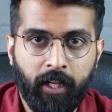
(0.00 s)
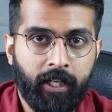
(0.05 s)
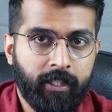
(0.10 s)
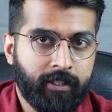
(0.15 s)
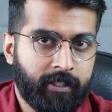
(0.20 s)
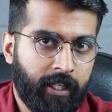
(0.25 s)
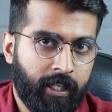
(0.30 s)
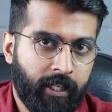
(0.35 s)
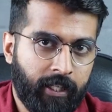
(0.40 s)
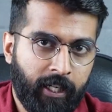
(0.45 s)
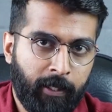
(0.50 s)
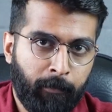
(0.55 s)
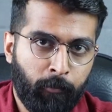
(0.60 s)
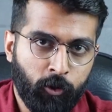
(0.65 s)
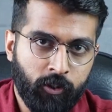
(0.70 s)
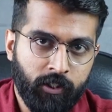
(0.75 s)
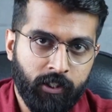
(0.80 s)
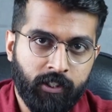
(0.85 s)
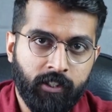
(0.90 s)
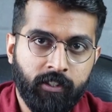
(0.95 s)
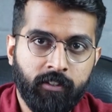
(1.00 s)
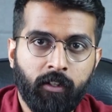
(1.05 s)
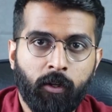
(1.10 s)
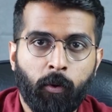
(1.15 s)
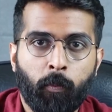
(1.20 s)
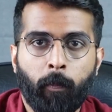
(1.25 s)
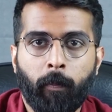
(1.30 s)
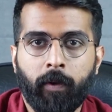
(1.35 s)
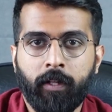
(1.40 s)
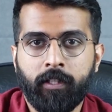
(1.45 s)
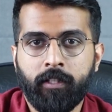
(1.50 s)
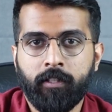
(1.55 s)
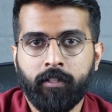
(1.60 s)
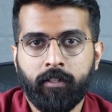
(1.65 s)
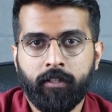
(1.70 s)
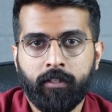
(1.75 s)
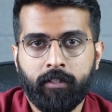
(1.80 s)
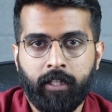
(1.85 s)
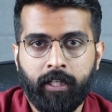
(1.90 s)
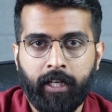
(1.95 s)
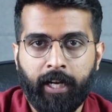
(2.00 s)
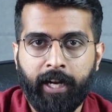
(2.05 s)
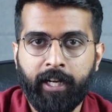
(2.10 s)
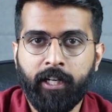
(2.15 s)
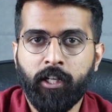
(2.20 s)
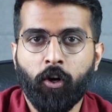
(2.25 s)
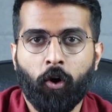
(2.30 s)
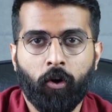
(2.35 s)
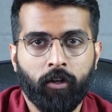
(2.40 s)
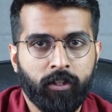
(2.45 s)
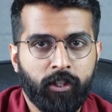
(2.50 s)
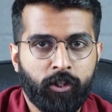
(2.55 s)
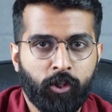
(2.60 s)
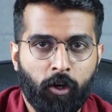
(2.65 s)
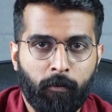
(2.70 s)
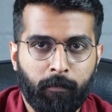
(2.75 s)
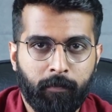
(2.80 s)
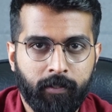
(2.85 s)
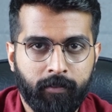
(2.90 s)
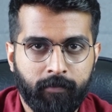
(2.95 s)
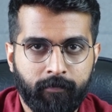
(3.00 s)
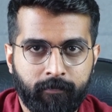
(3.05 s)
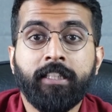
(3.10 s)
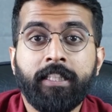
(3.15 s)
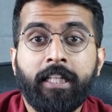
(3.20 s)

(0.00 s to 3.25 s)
in a sideline position with their head on the top.